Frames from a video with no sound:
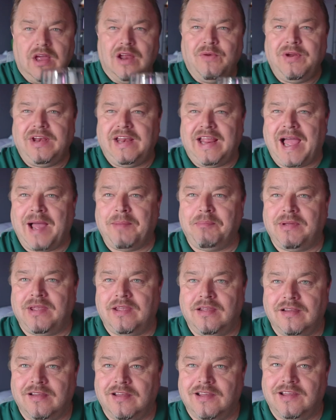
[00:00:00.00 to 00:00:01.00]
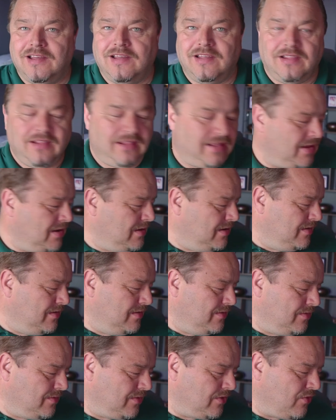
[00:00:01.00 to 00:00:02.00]
I'm really happy and
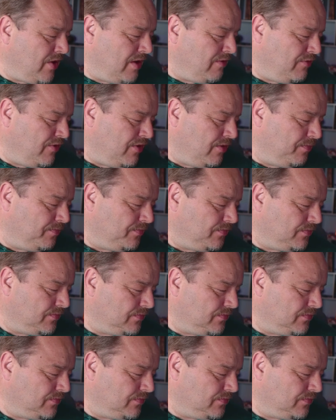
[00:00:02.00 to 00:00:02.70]
grateful.